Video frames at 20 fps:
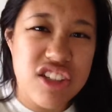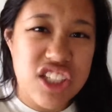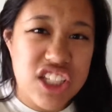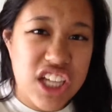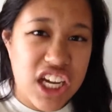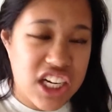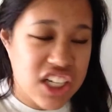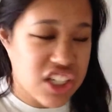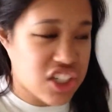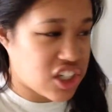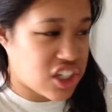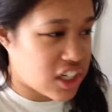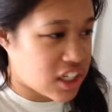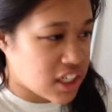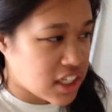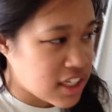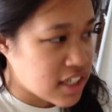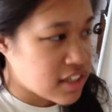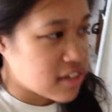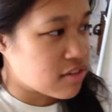just kind of
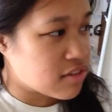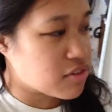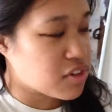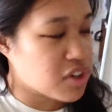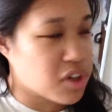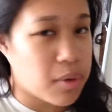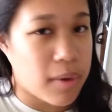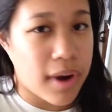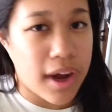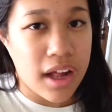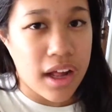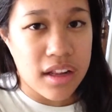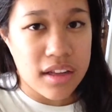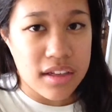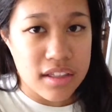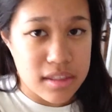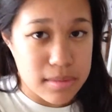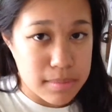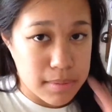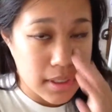chilling for a while.
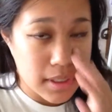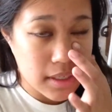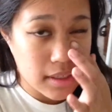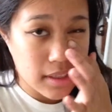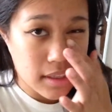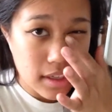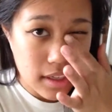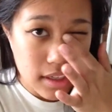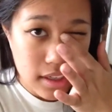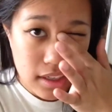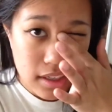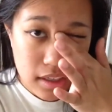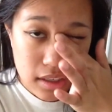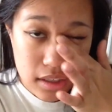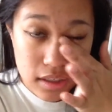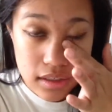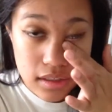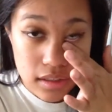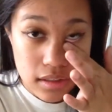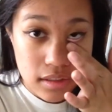It's been
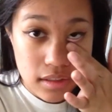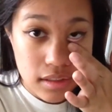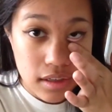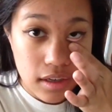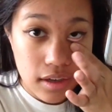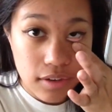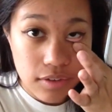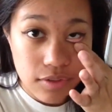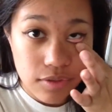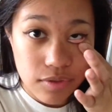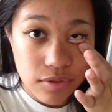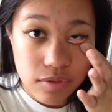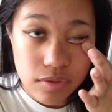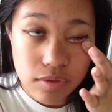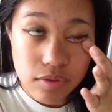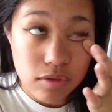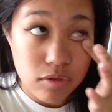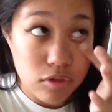a tough